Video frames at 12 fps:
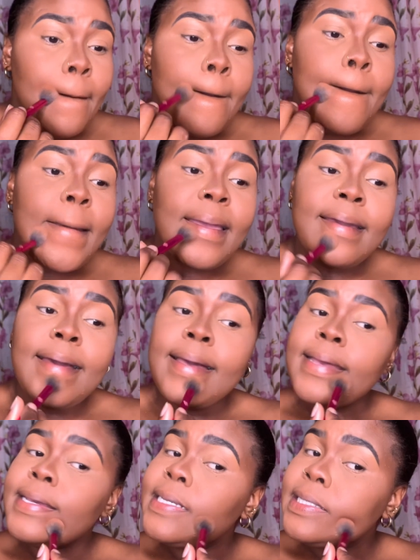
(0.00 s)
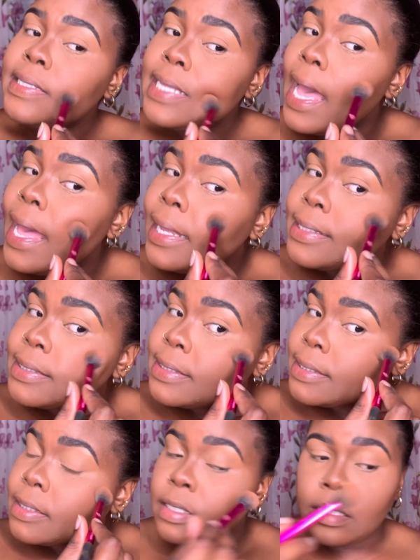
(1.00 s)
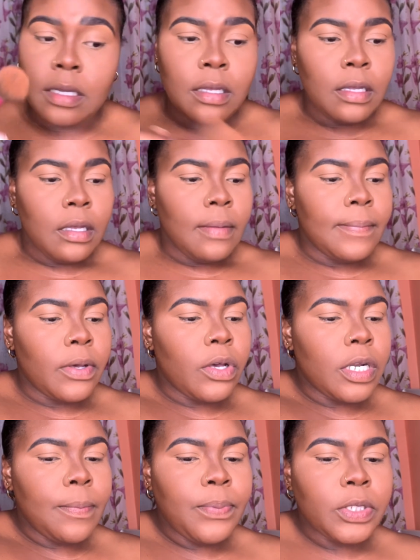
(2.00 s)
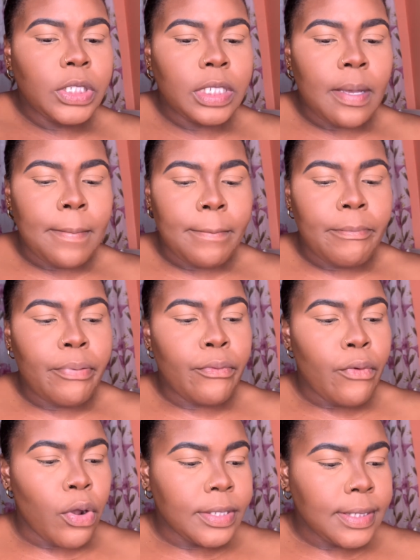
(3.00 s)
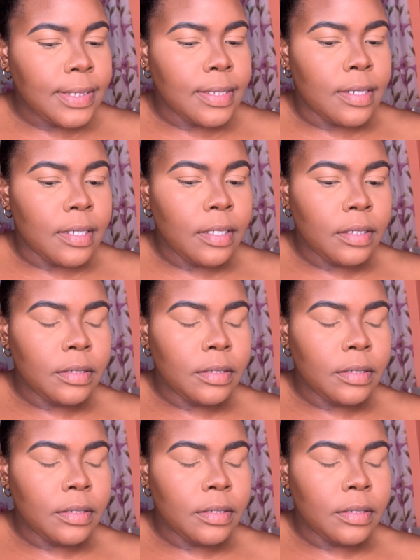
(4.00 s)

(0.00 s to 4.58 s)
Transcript: Okay guys, and I'm gonna put some bronzer.